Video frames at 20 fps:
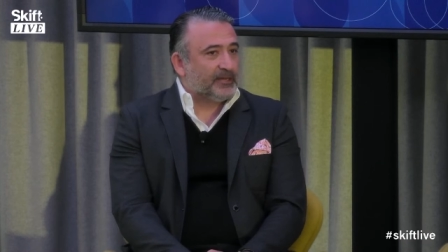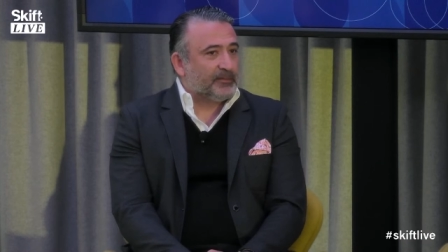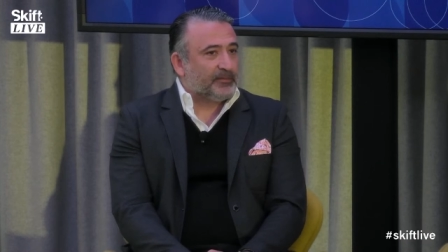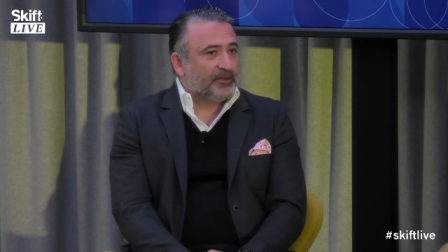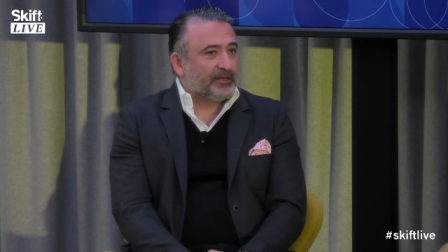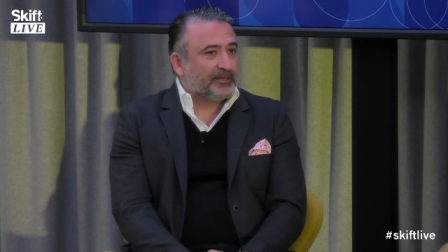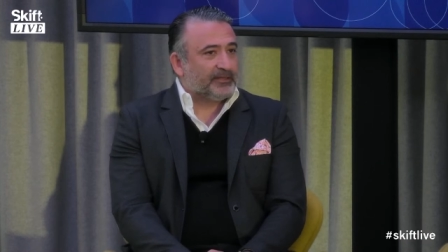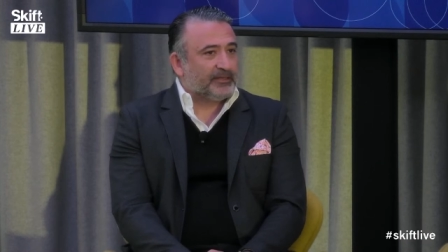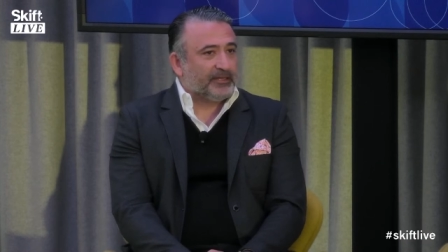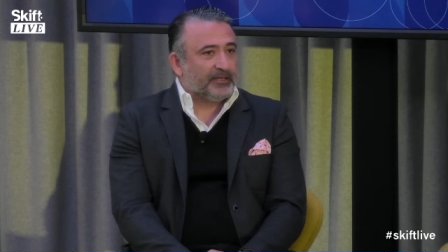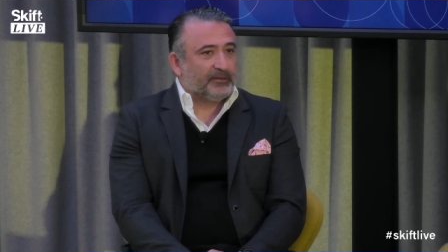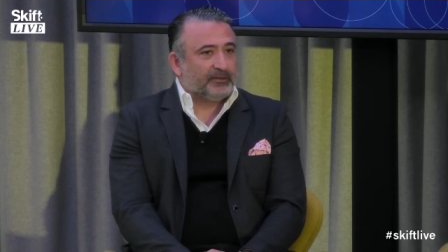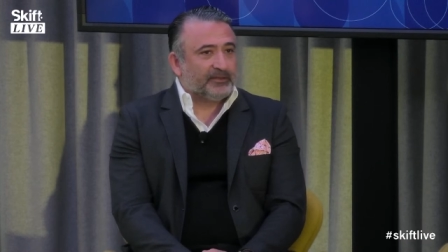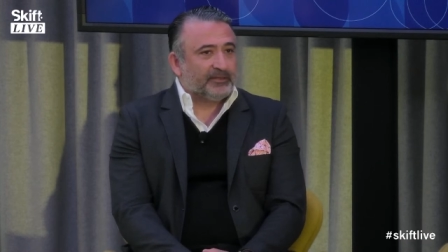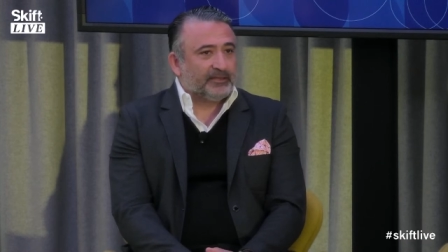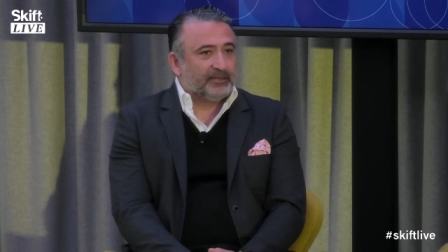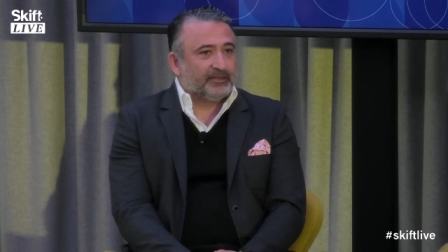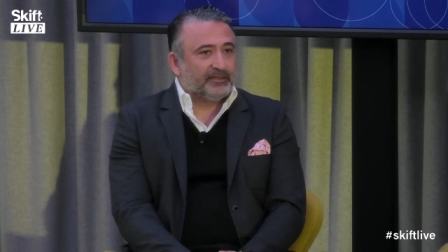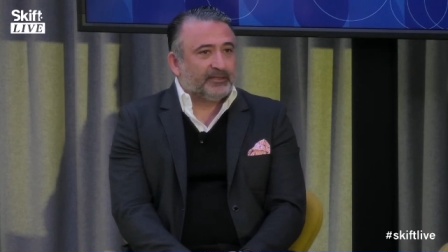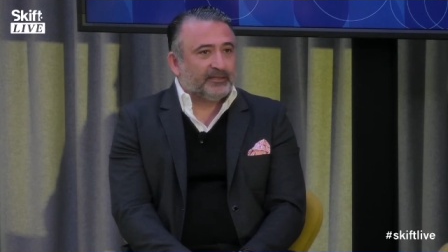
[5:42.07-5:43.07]
But you know,
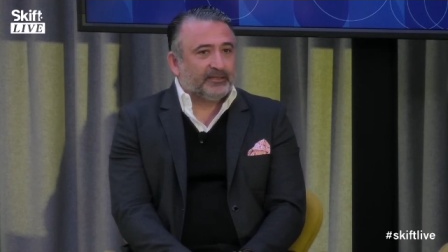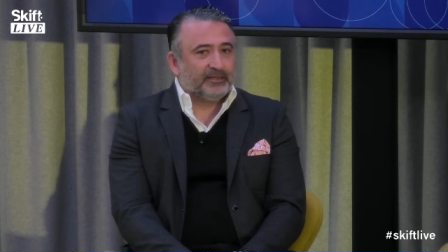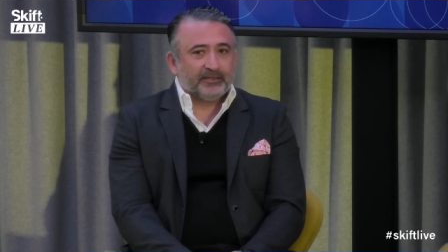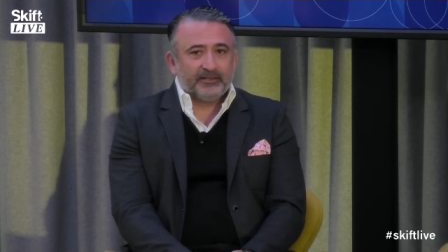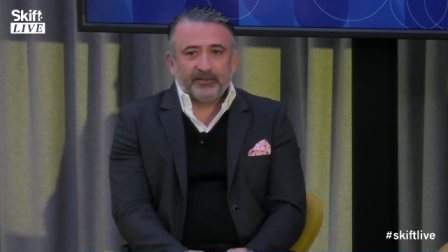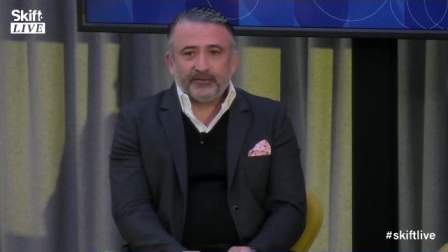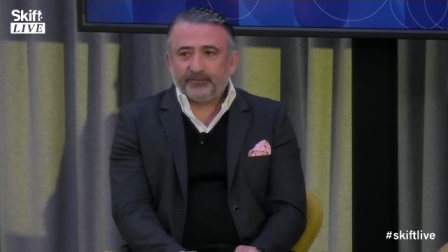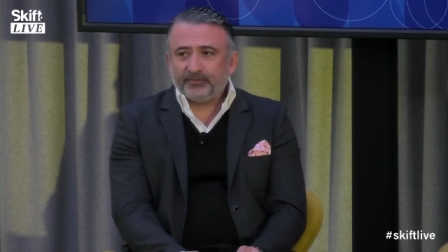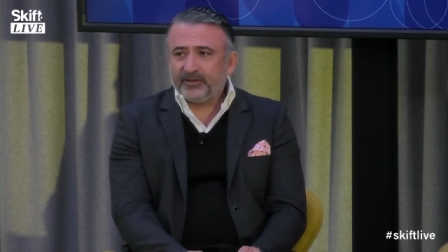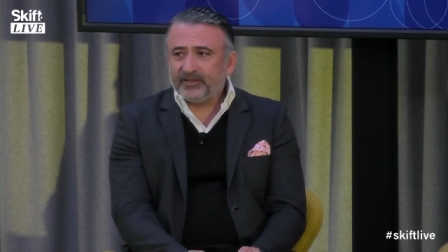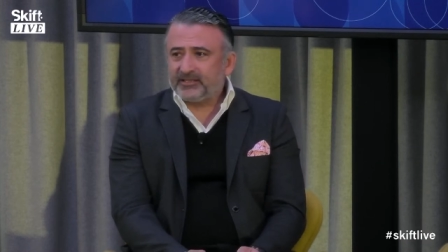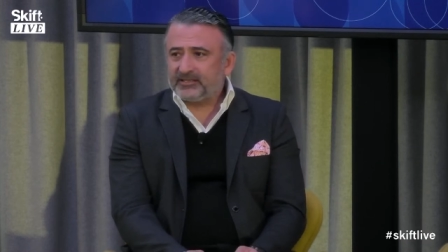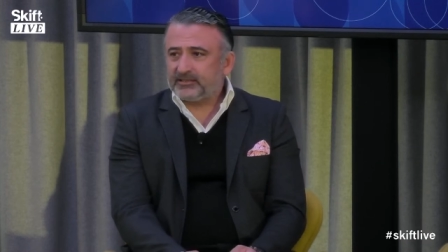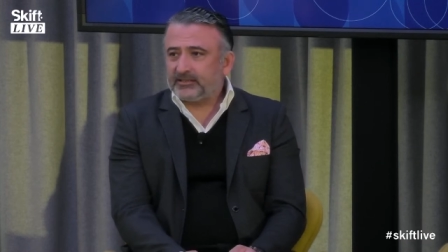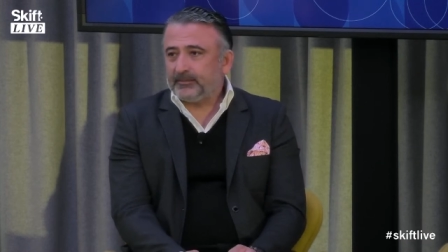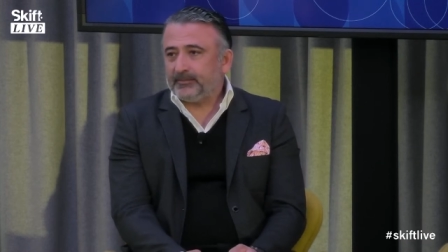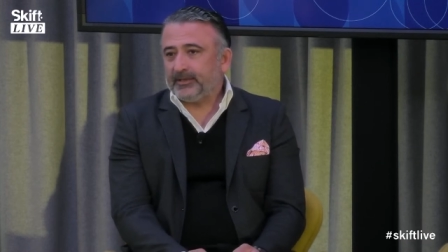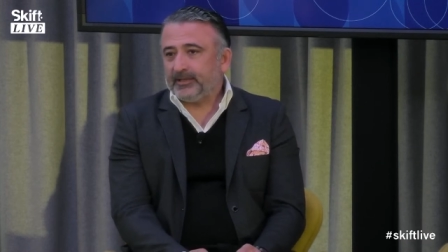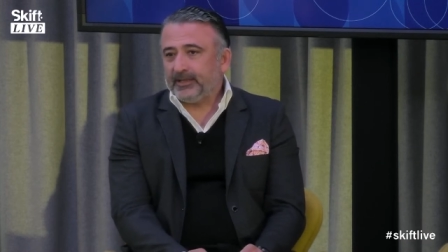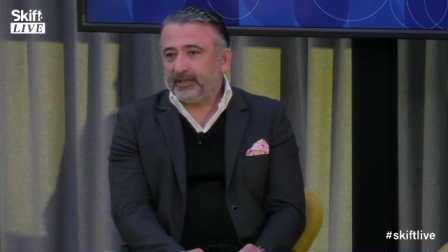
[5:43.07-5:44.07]
the, the difference.
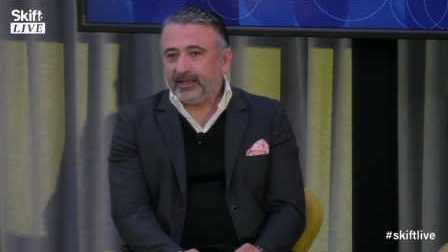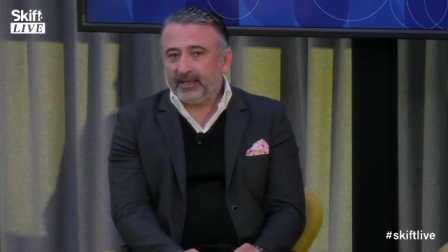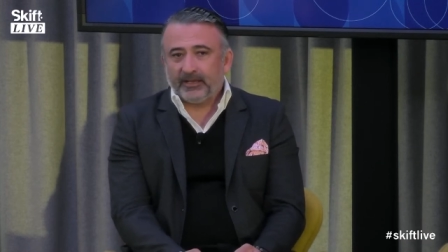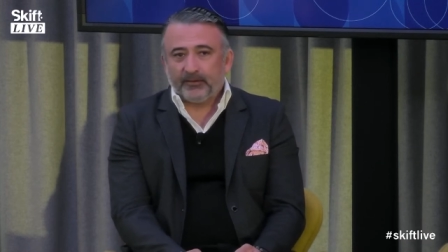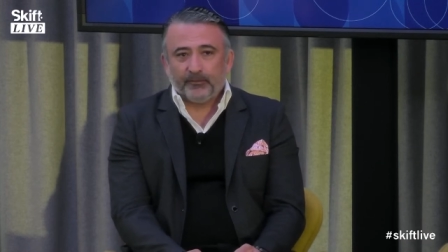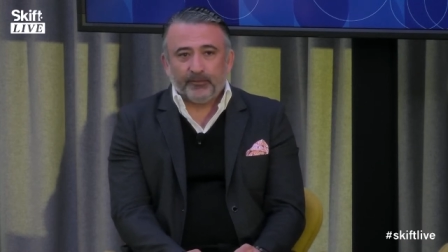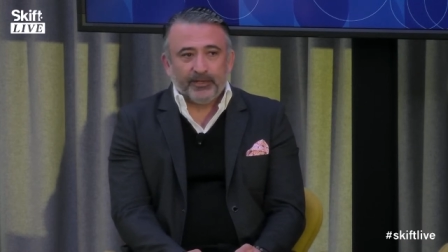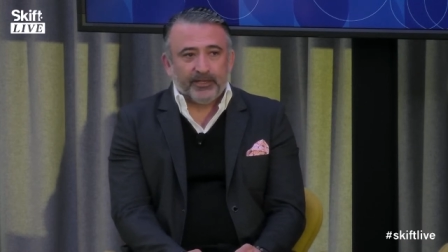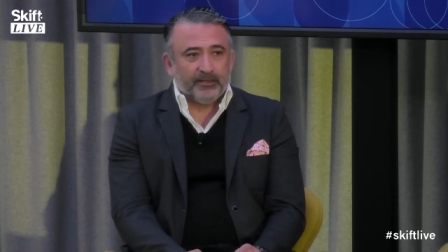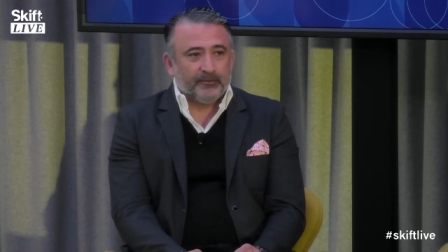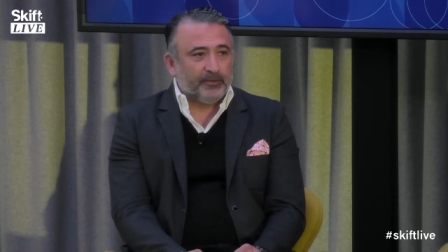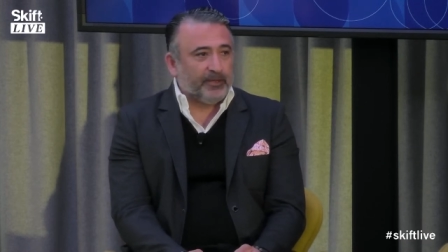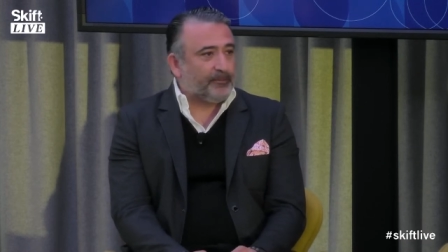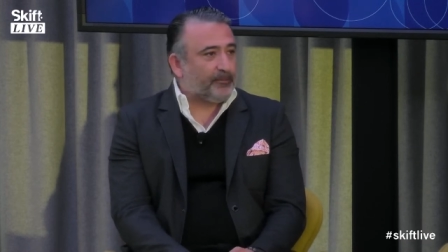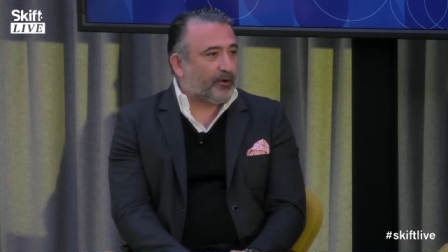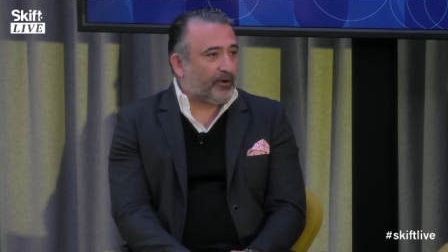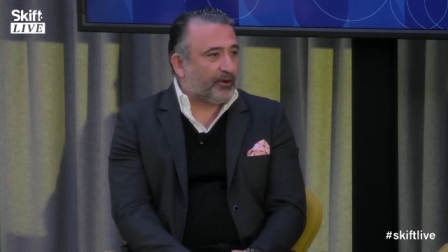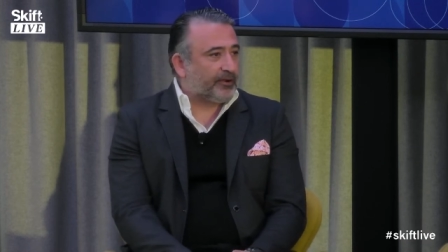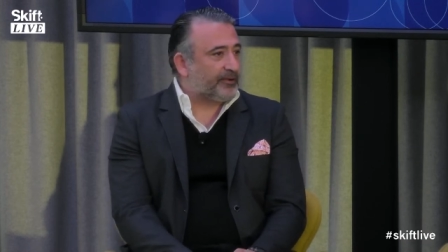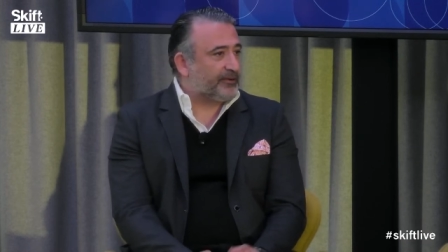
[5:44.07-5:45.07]
I mean, again, we, we
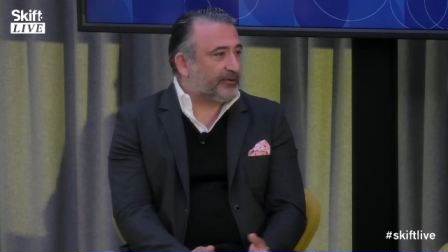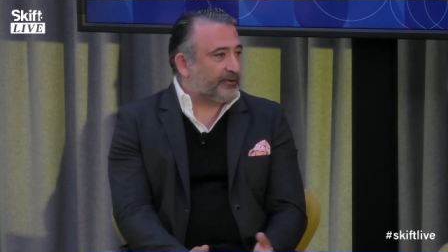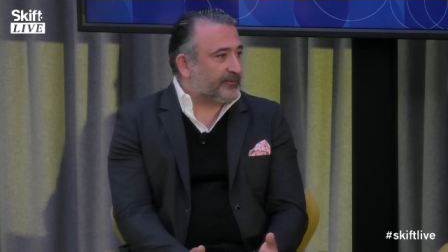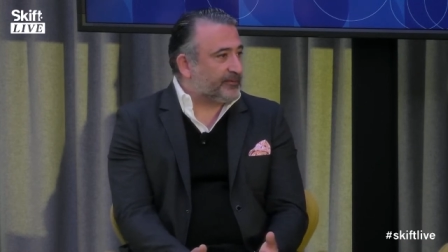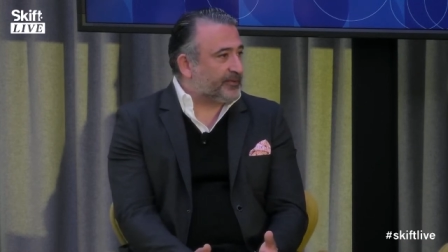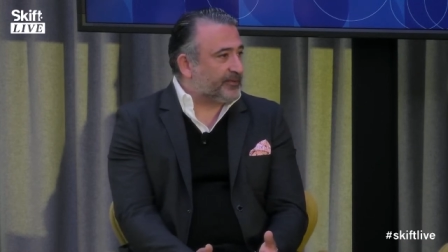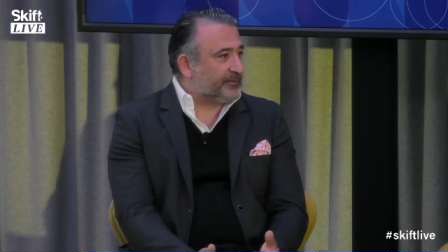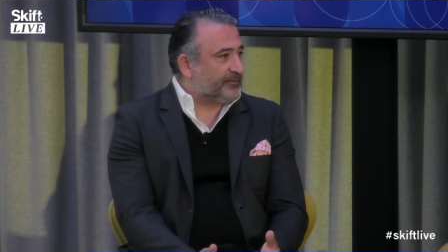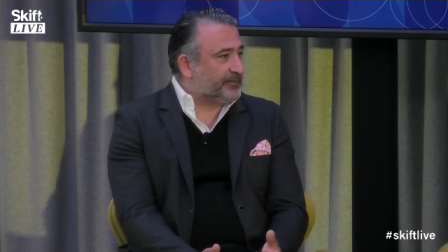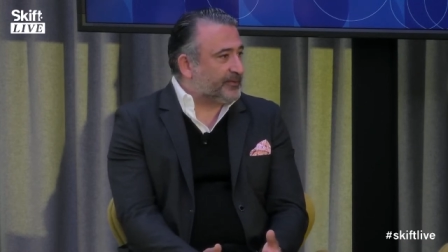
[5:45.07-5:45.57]
partner with,